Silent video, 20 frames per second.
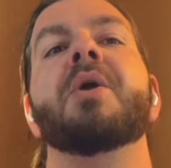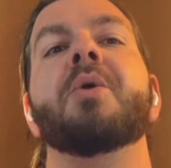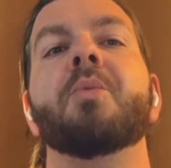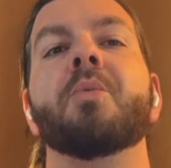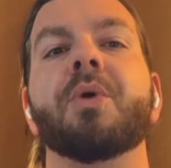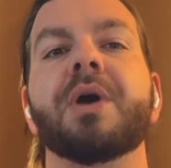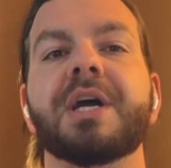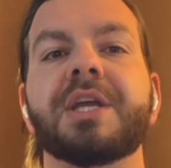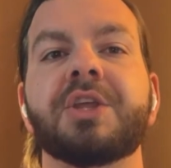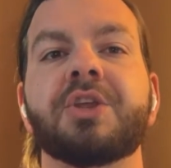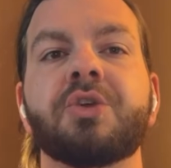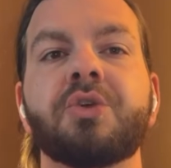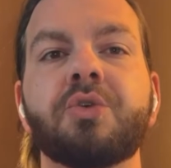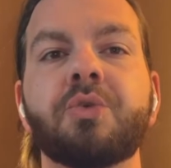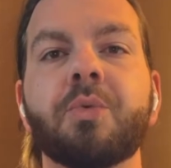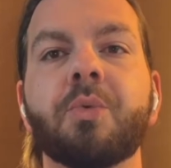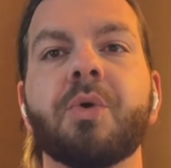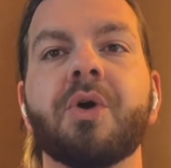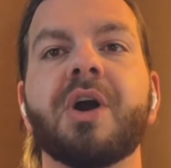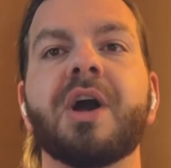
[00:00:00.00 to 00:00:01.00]
What you
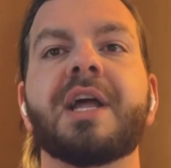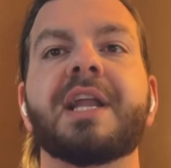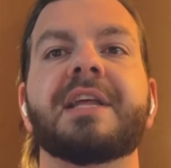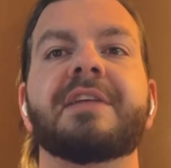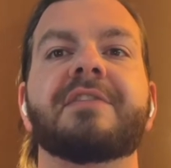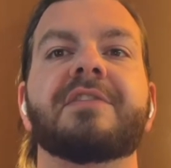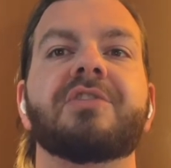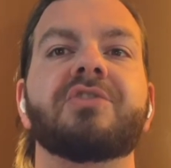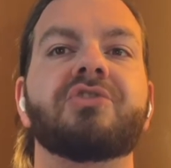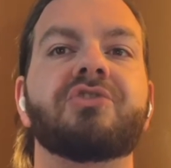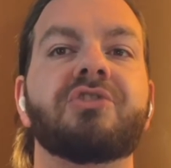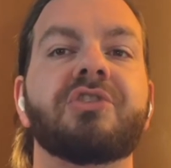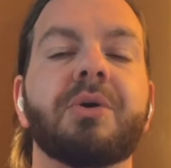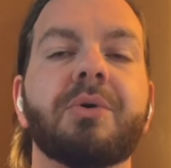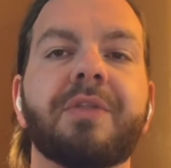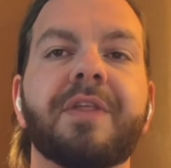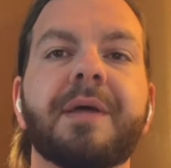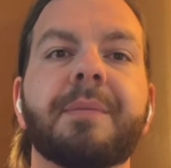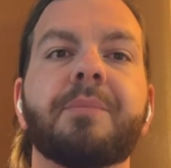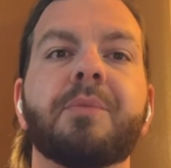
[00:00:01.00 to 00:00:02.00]
want is to show
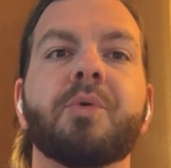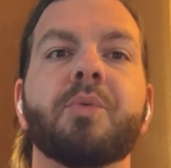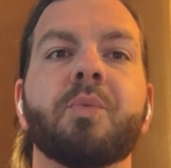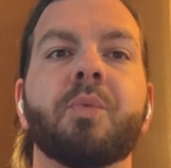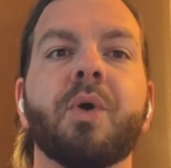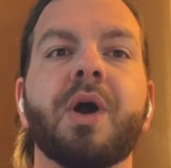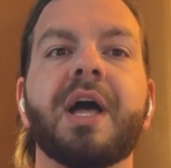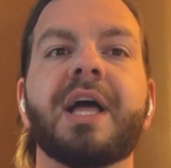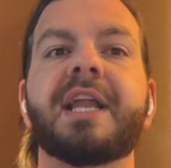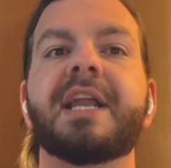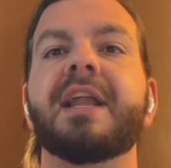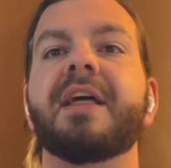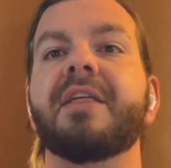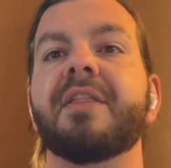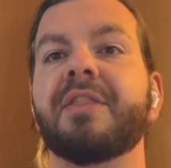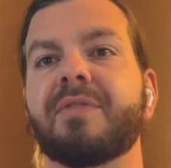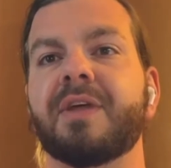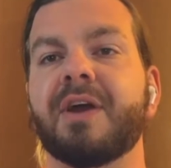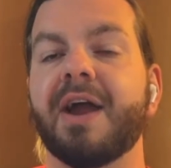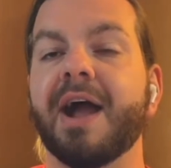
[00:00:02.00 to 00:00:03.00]
them what
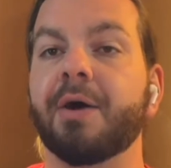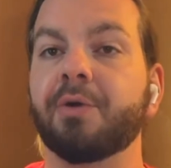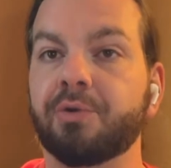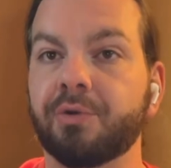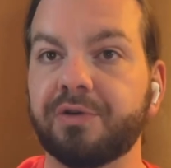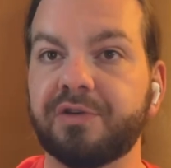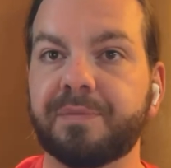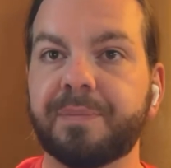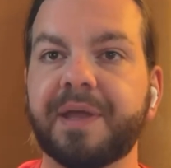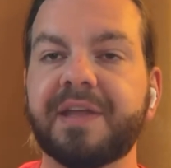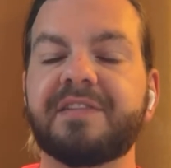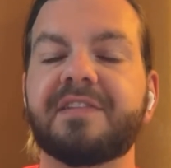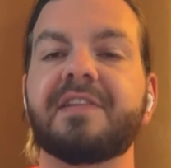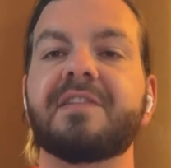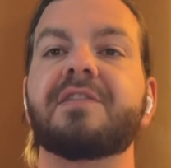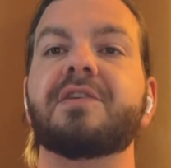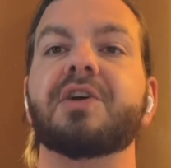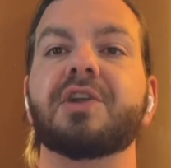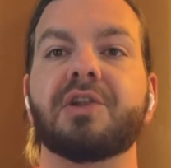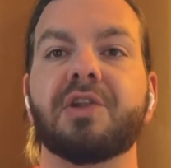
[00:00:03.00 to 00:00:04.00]
their outdoor
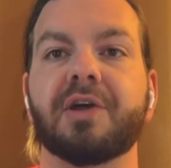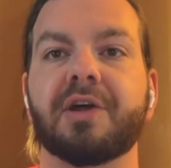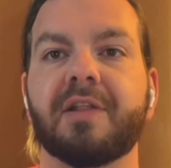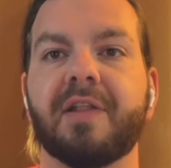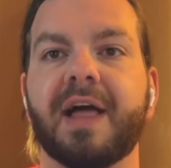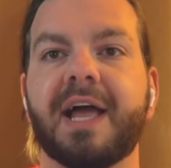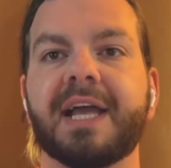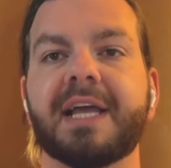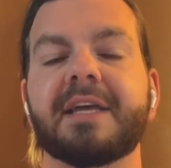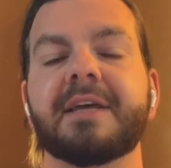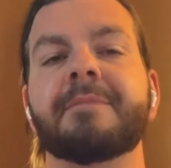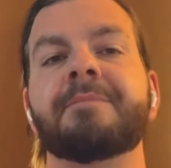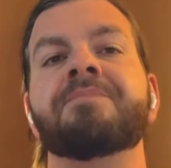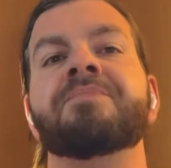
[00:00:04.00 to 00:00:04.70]
spaces could look like.